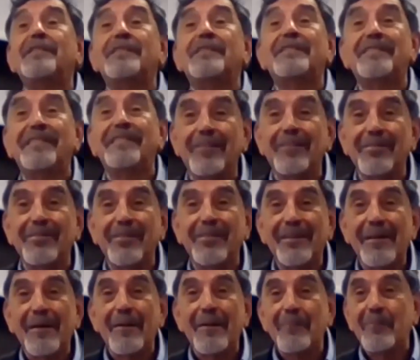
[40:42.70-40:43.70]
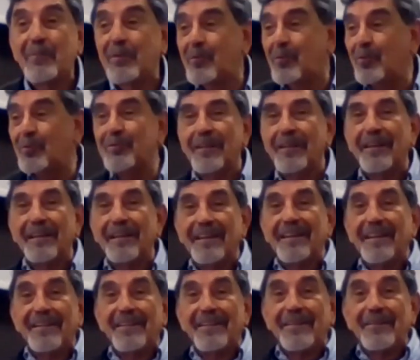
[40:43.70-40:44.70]
in itself, because
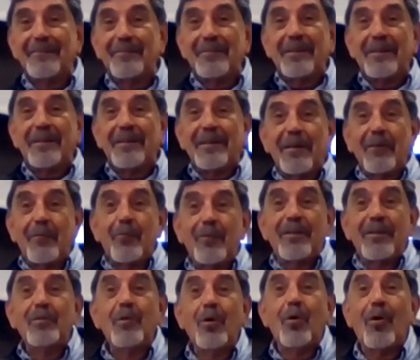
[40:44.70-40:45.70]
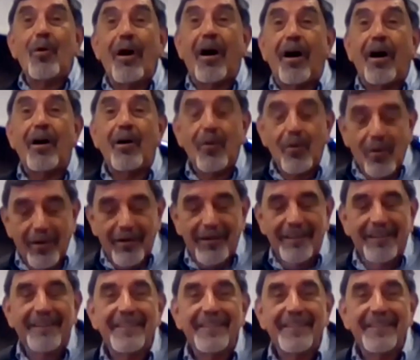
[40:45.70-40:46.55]
if we know how